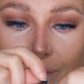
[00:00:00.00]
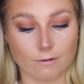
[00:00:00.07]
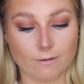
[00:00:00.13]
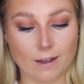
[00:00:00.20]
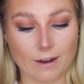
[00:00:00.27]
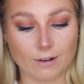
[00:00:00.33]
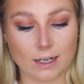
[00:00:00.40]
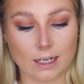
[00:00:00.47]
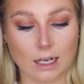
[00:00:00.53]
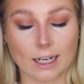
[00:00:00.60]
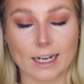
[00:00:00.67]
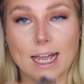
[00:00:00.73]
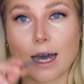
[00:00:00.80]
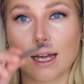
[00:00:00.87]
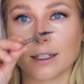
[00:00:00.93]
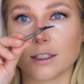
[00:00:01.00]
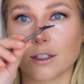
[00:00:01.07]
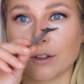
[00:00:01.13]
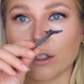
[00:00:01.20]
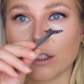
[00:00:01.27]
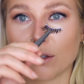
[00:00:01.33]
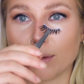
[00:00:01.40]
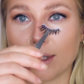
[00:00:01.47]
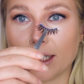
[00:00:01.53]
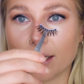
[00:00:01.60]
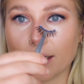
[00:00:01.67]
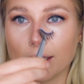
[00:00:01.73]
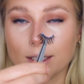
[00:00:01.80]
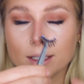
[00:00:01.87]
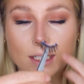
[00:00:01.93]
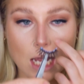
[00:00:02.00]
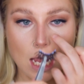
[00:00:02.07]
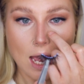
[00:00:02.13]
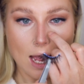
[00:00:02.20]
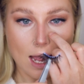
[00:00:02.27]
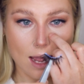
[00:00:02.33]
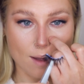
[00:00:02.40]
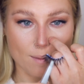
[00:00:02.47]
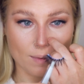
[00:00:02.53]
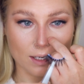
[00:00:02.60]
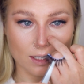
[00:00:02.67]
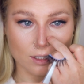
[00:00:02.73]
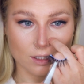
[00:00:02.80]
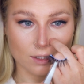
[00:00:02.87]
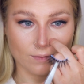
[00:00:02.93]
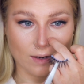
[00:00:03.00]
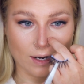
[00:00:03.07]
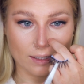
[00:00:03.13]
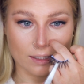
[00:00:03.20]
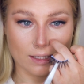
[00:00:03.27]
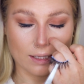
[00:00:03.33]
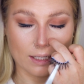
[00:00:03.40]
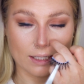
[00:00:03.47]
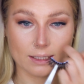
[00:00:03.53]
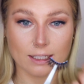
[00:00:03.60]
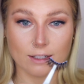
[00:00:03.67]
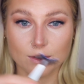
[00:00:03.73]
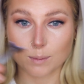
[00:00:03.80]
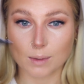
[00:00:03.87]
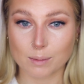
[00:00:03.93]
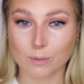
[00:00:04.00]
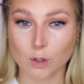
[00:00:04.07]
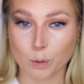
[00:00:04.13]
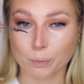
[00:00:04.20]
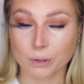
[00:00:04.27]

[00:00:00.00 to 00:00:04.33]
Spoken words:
Very light hand on the tweezers, and I just find that this gives me more